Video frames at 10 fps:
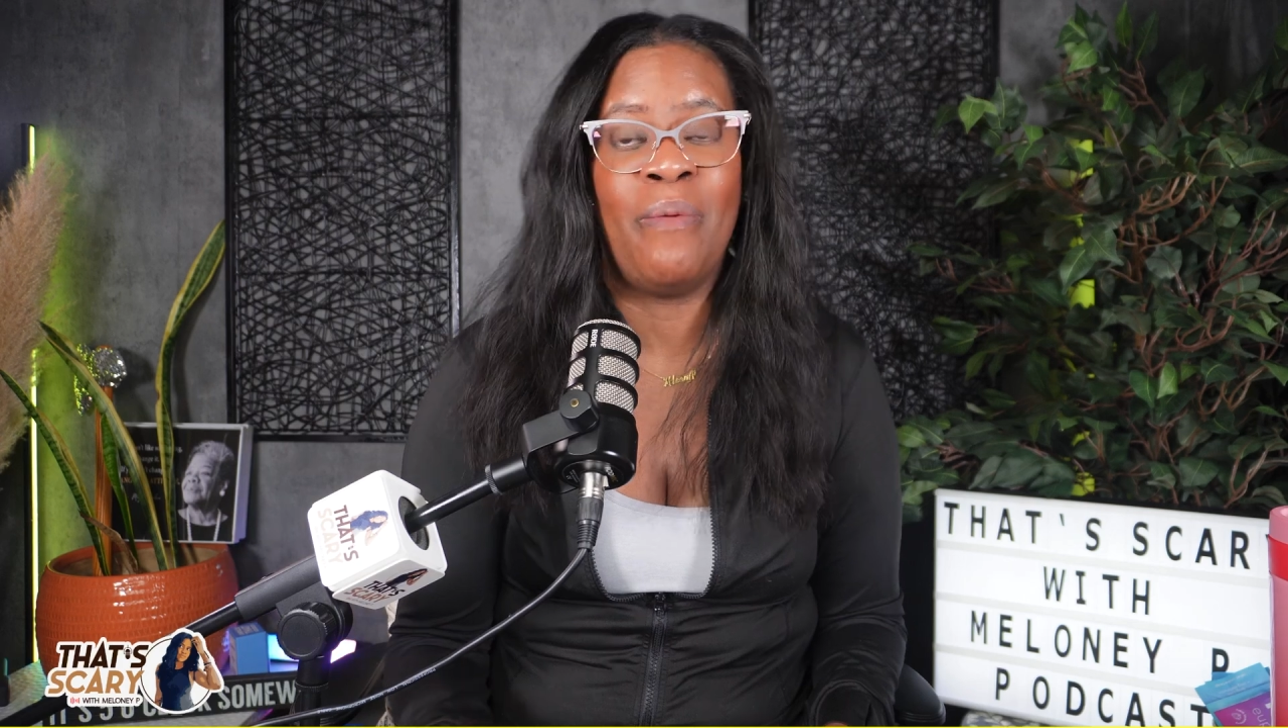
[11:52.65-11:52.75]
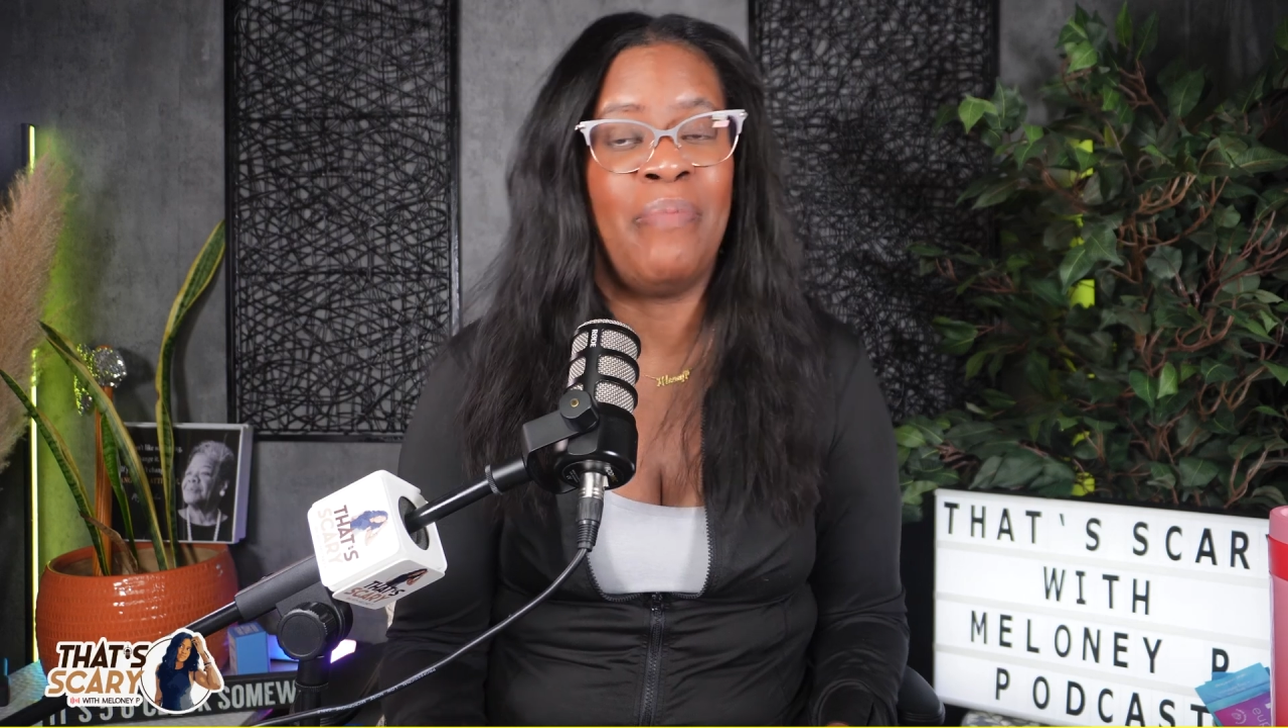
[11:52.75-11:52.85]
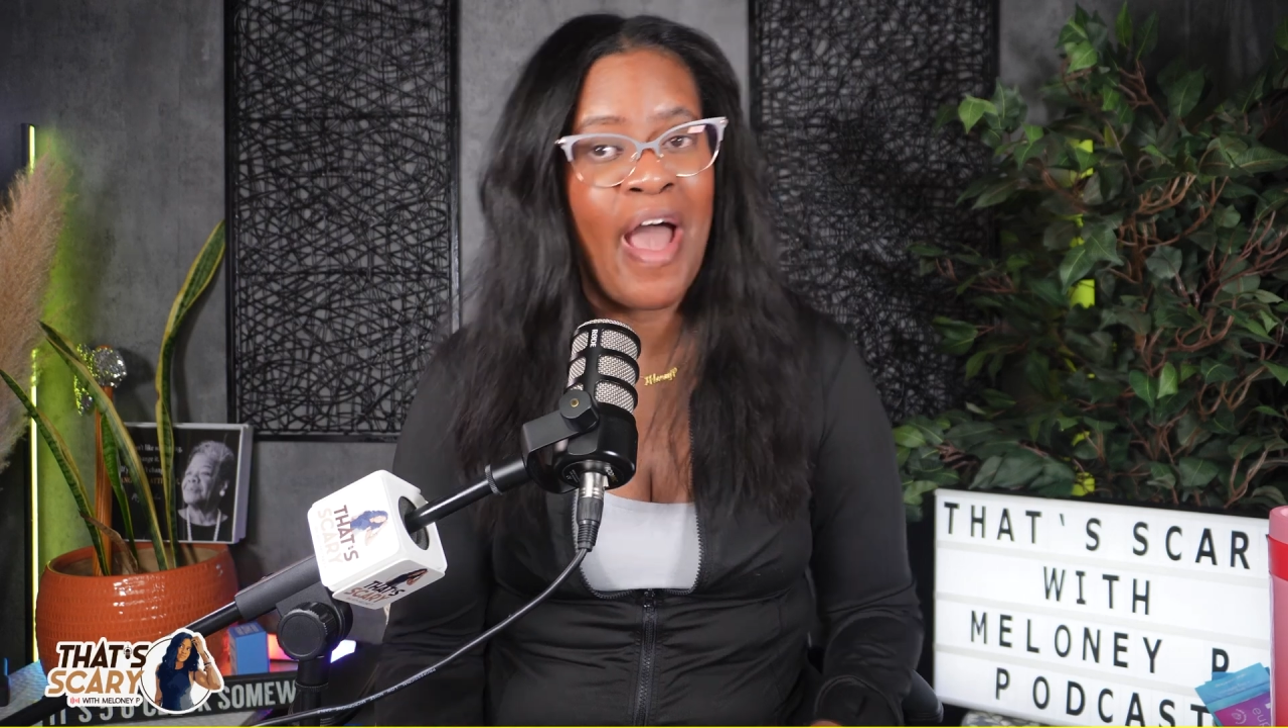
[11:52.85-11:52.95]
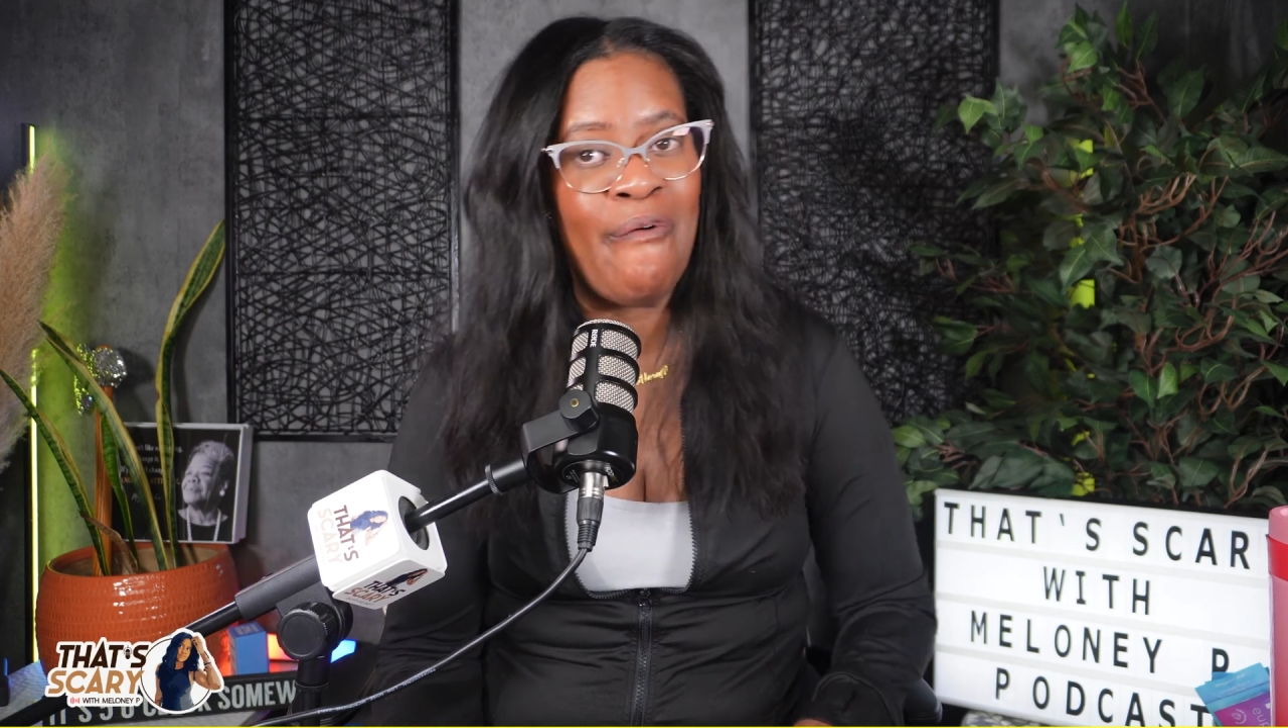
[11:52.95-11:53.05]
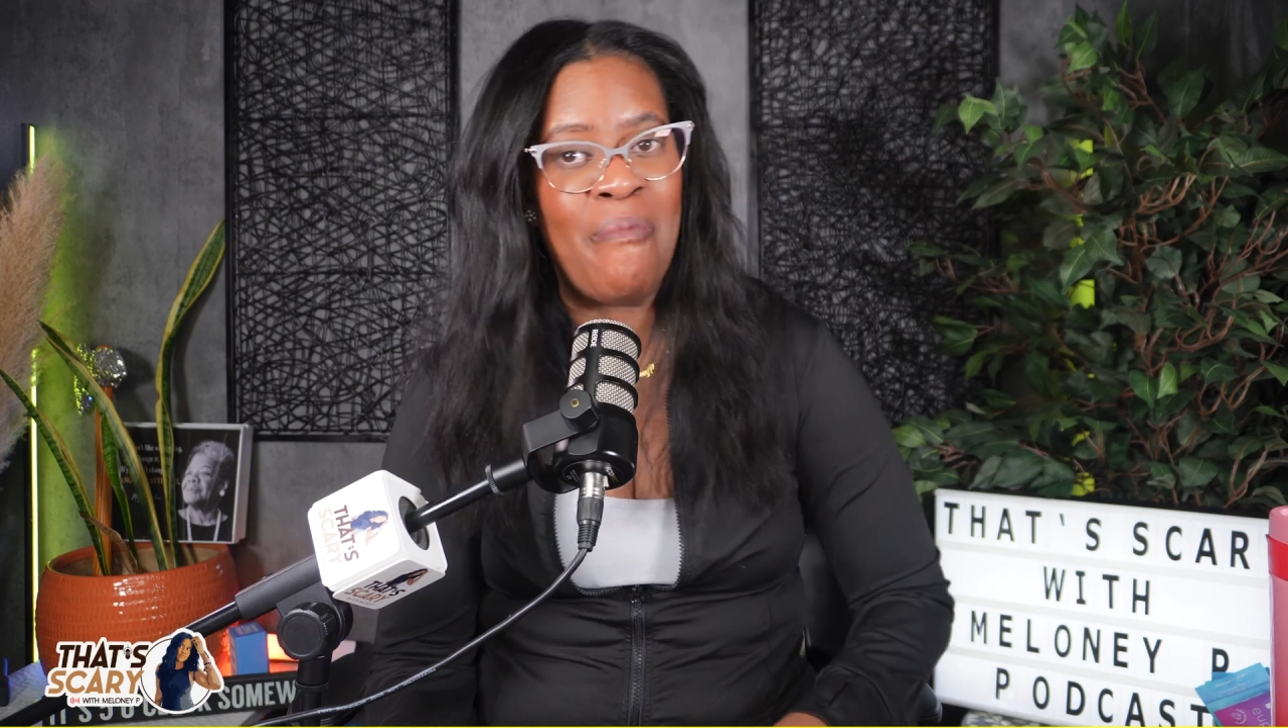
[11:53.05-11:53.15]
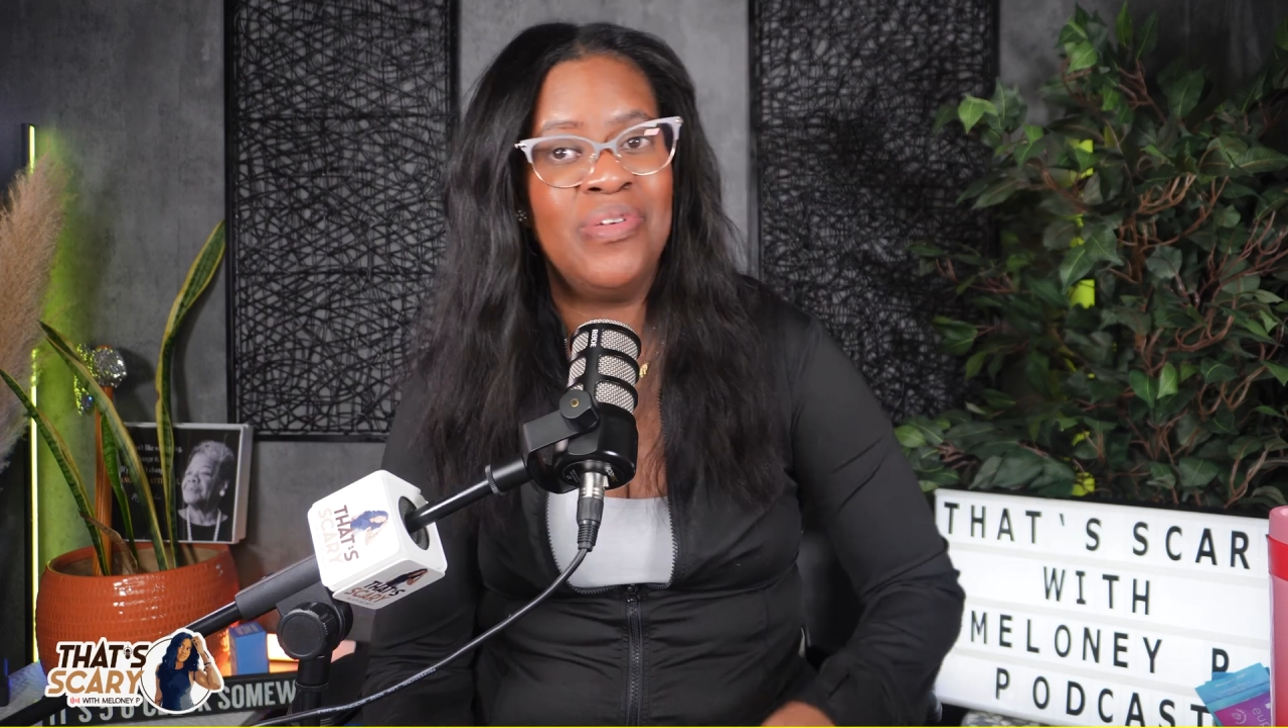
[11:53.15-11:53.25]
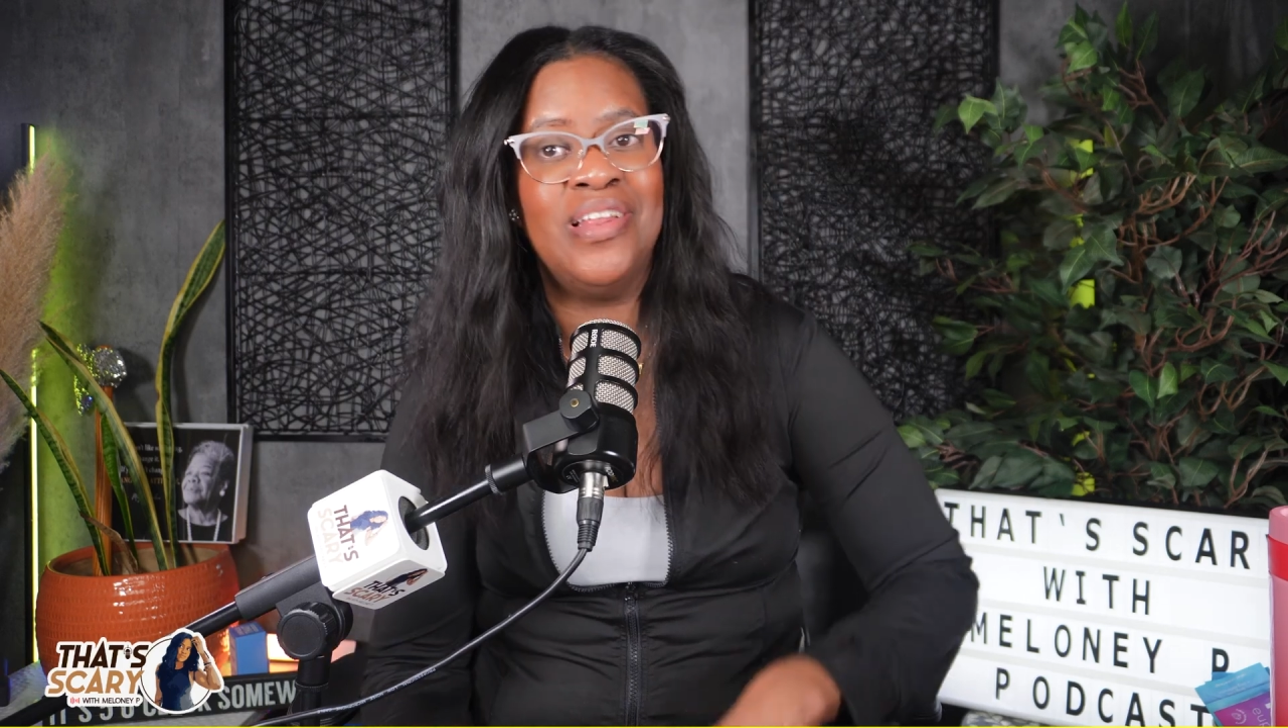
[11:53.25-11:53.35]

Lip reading: a bad woman,